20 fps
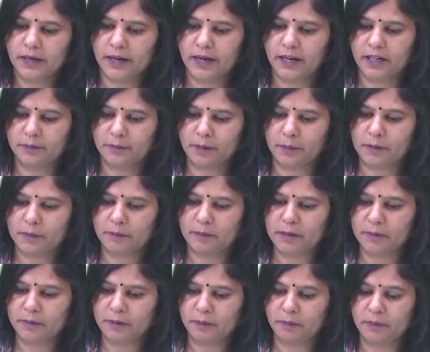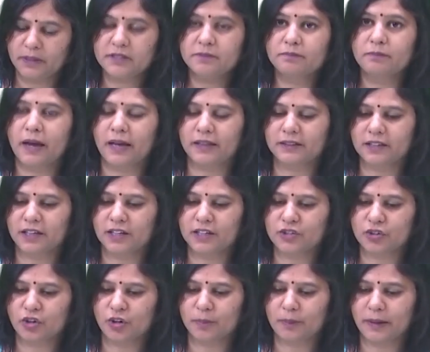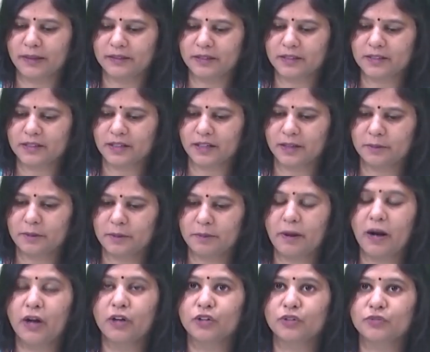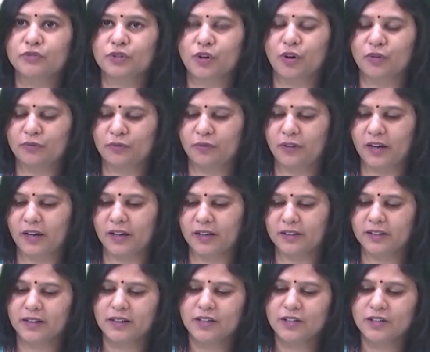and maybe people plus methods, or methods can be part of software.